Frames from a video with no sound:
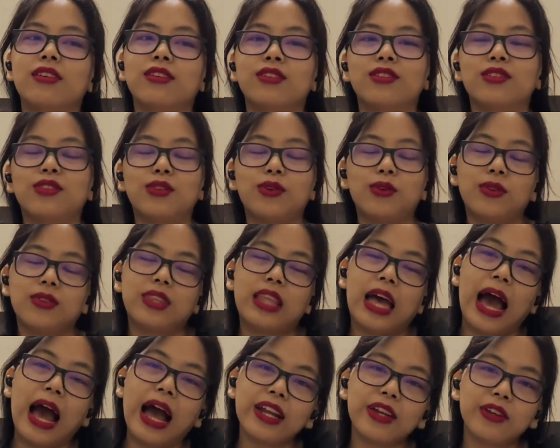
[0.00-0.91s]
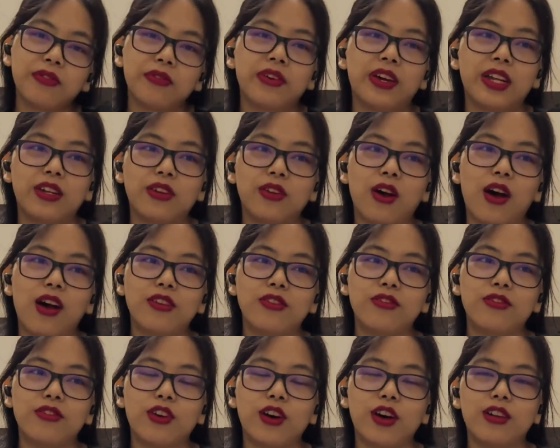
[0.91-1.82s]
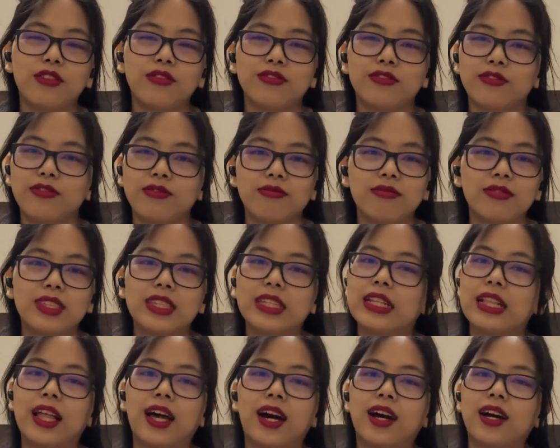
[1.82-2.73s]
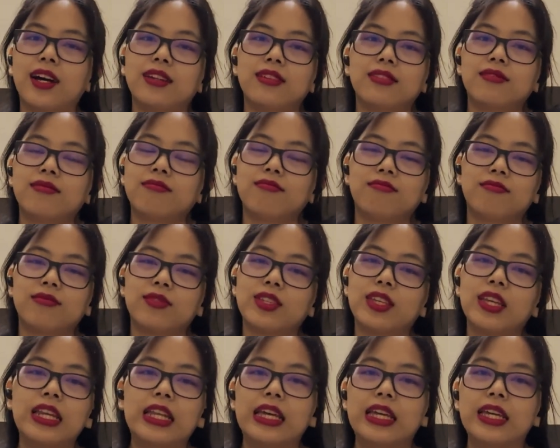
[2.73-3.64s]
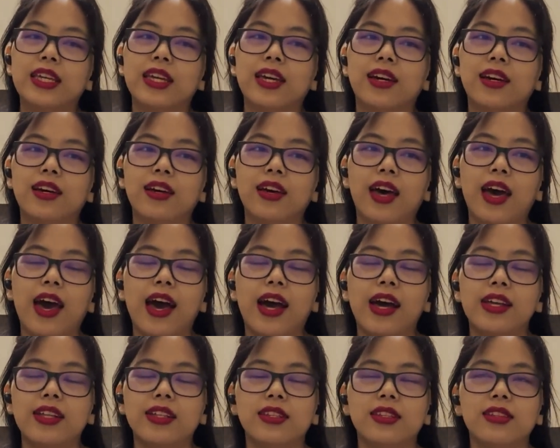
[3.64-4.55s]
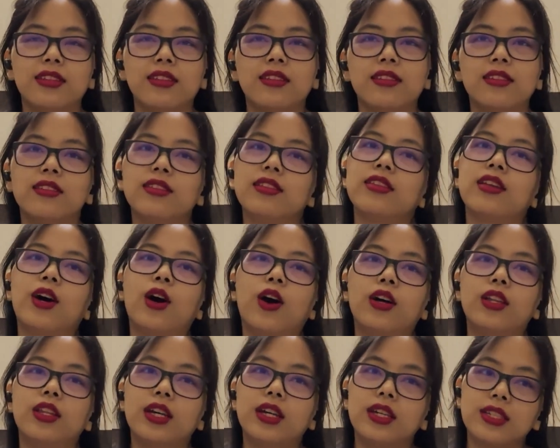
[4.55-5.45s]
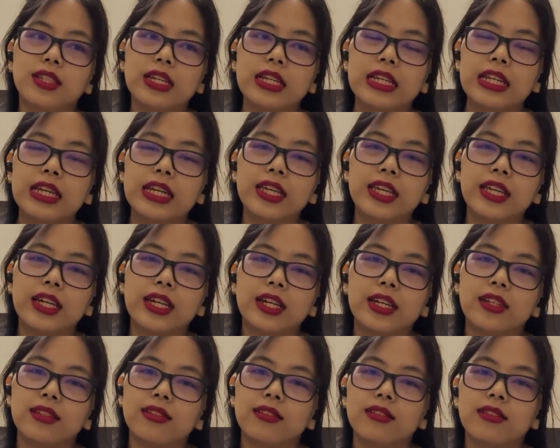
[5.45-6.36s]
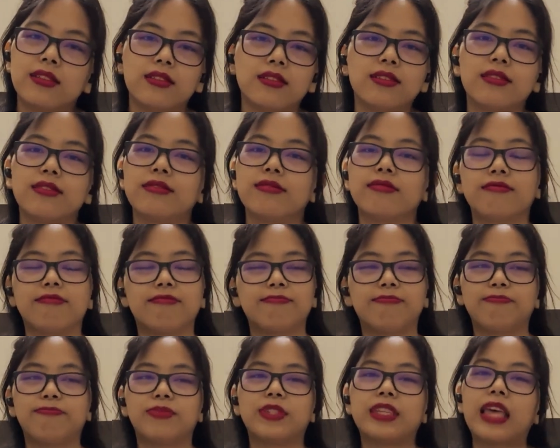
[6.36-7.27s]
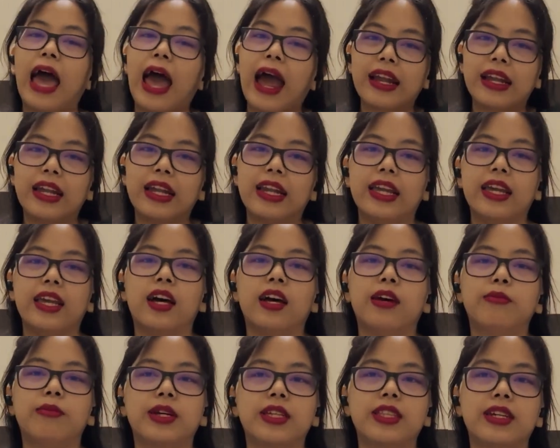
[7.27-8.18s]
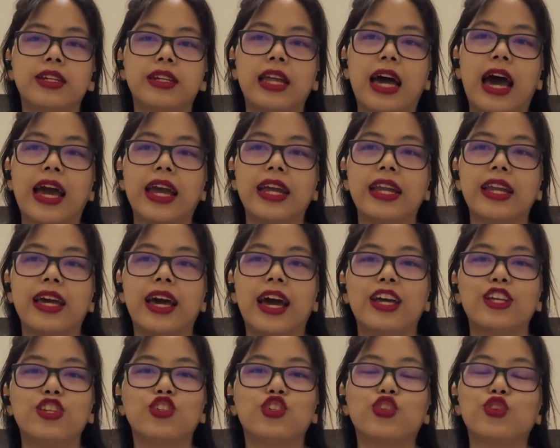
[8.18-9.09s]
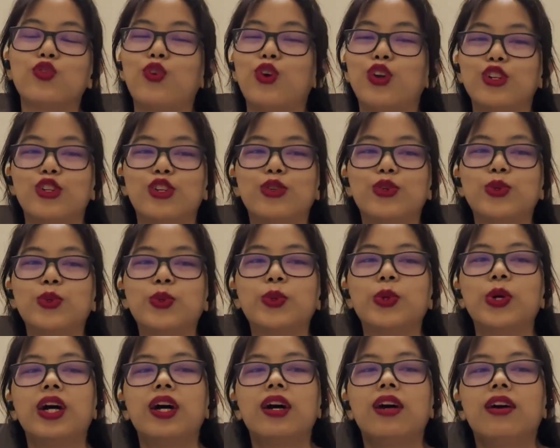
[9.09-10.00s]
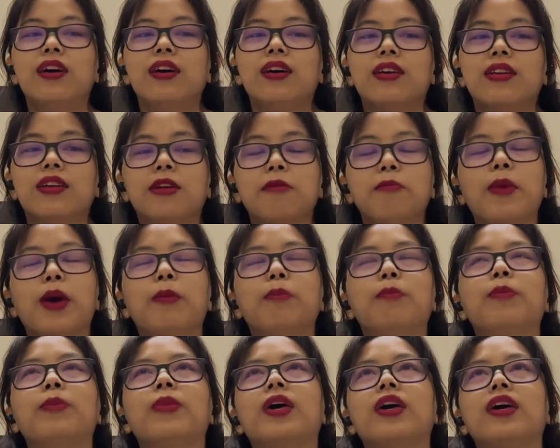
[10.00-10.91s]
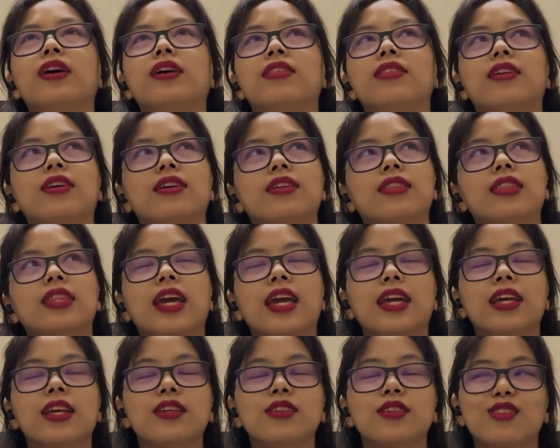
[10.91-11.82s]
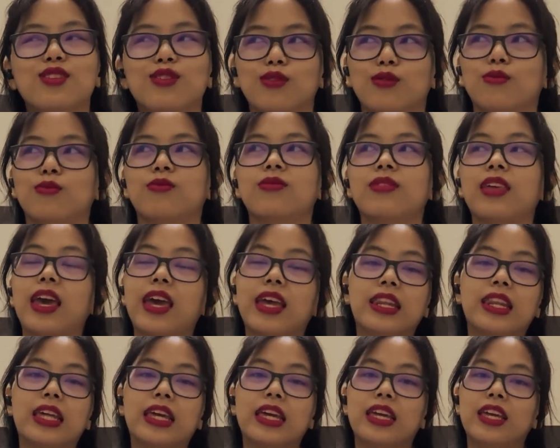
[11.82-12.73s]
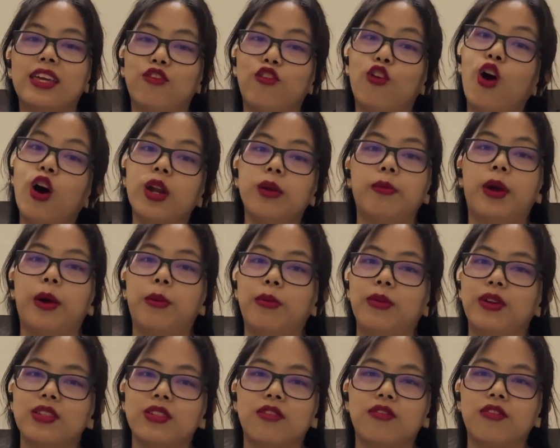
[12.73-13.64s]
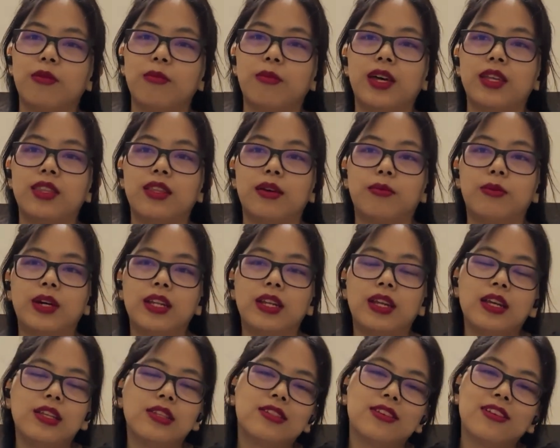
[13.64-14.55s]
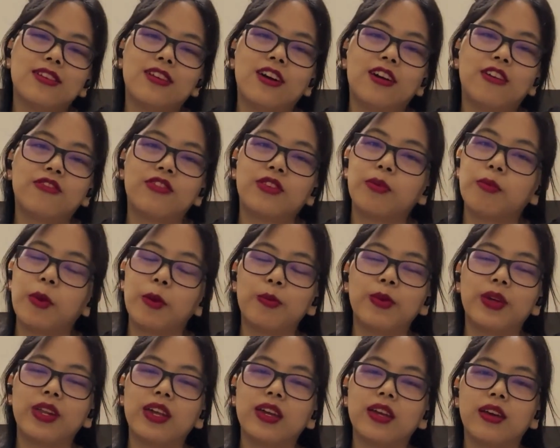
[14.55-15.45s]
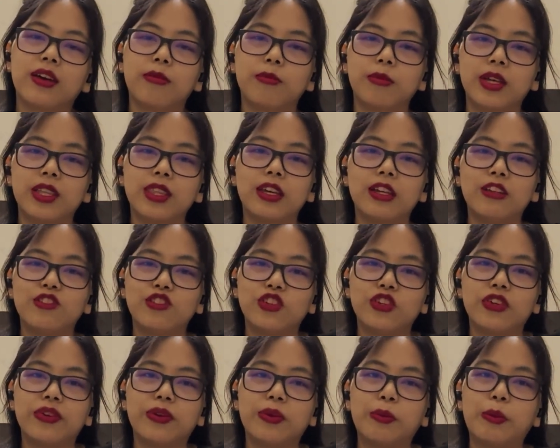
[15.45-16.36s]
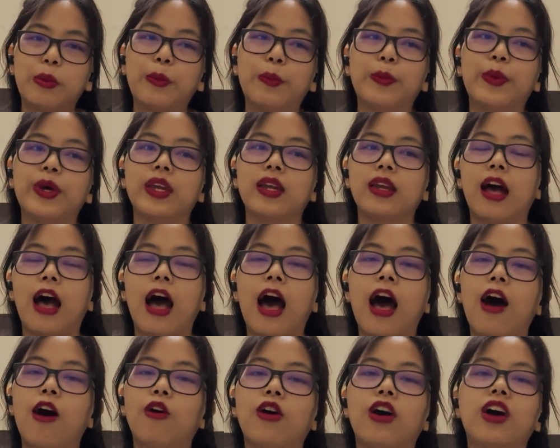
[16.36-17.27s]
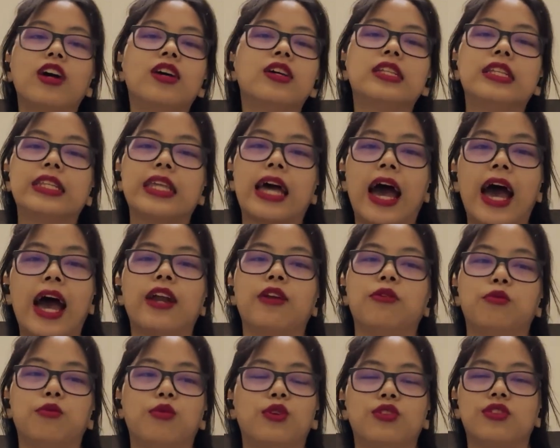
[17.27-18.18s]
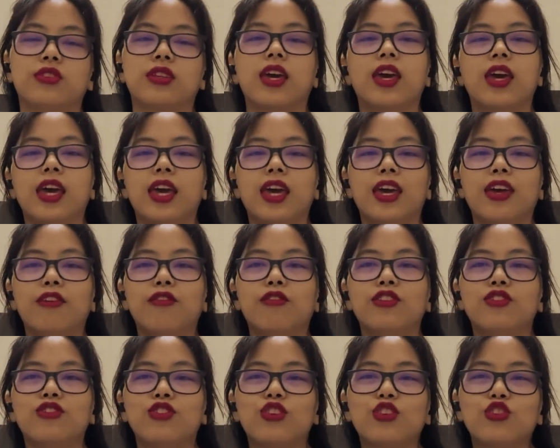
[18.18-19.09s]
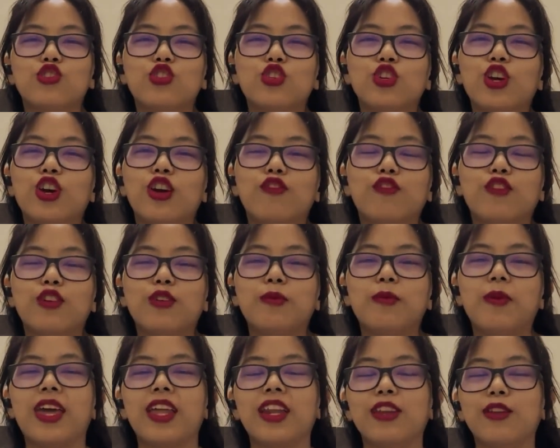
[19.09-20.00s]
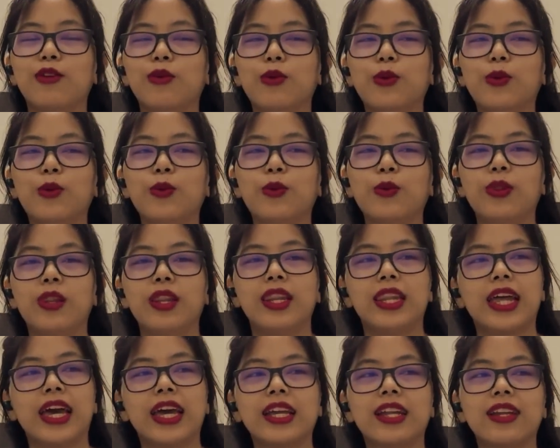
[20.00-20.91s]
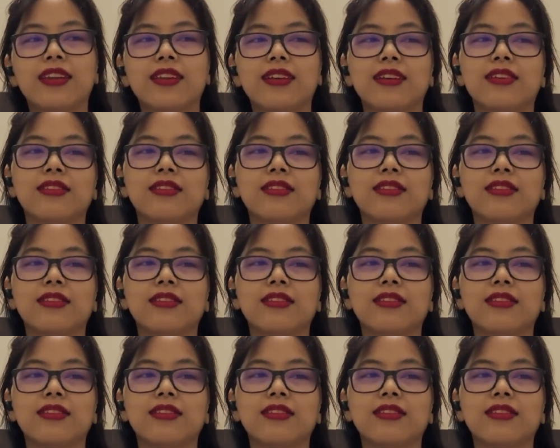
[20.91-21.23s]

So that went on for till her senior year, and on her senior year, sadly her mother died, and she wanted to remember the things, any fond memories of her mother, but instead of remembering her mother, she remembered how her dad was. He was a cheerful man who liked